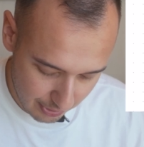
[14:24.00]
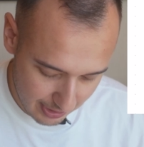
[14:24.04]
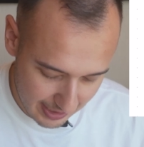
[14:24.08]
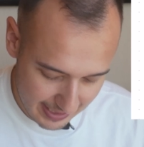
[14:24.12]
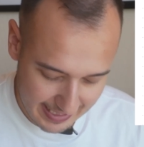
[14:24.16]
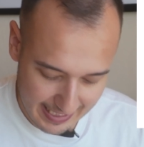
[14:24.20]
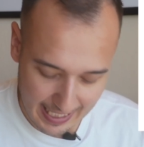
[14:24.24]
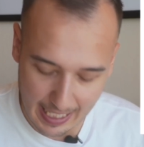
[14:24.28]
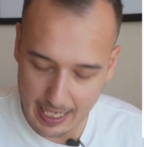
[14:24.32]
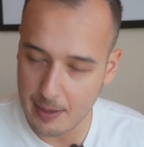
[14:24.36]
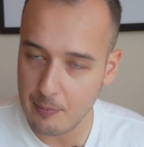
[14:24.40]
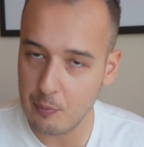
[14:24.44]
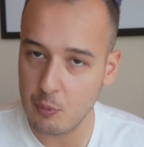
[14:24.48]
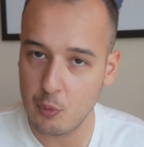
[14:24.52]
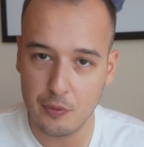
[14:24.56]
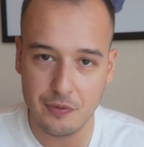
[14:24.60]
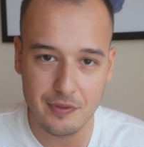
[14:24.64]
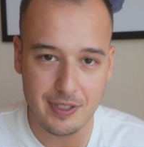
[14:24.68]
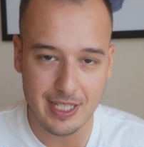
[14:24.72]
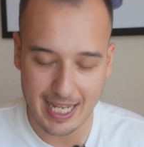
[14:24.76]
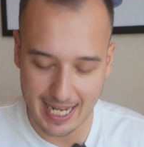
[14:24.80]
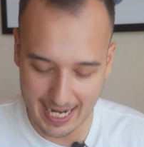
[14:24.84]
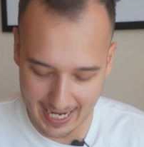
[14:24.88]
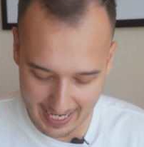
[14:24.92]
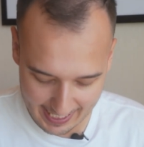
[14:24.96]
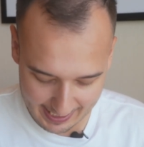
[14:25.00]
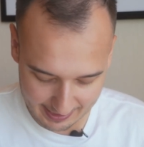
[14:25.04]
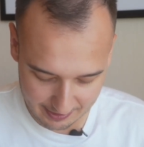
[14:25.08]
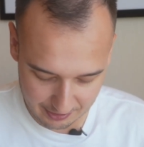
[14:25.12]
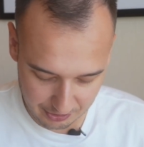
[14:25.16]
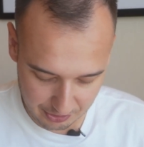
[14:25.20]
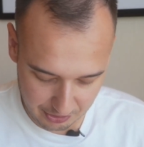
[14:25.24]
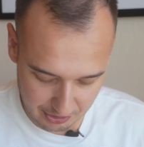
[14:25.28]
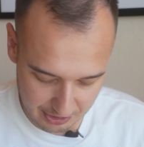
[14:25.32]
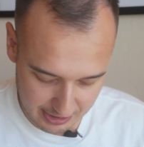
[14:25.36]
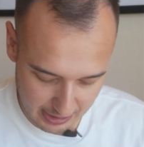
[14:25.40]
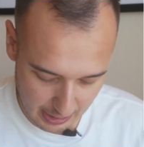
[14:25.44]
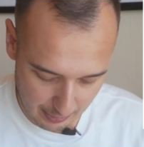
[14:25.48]
the same with the ads,
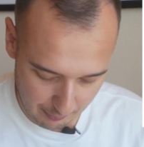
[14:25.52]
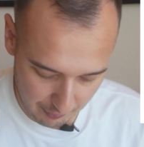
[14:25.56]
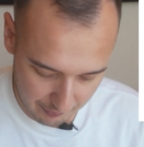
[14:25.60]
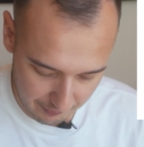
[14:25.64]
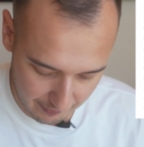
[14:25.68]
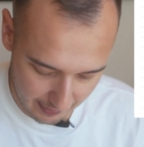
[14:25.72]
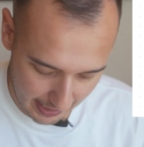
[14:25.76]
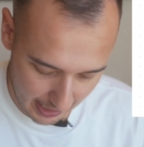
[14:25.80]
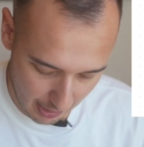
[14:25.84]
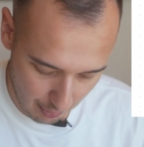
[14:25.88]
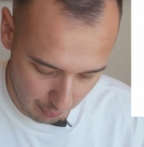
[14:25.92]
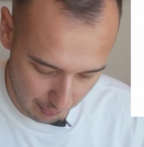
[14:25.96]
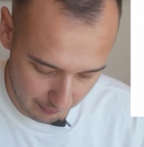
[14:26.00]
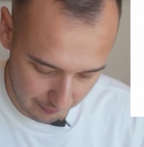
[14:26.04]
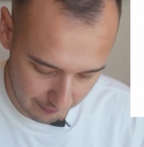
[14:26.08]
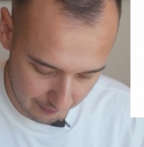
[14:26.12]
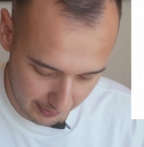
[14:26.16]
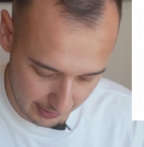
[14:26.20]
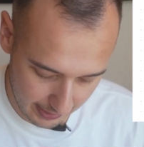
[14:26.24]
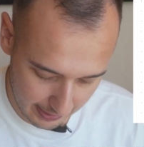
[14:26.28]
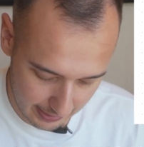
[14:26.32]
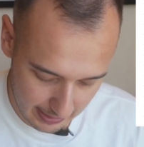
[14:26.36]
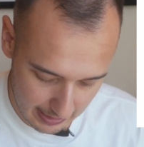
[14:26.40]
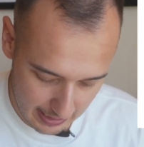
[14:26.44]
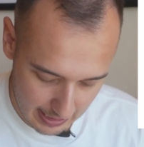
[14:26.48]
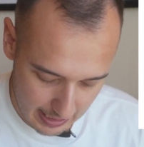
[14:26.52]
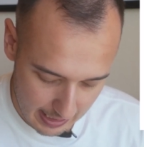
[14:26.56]
you do the same with everything.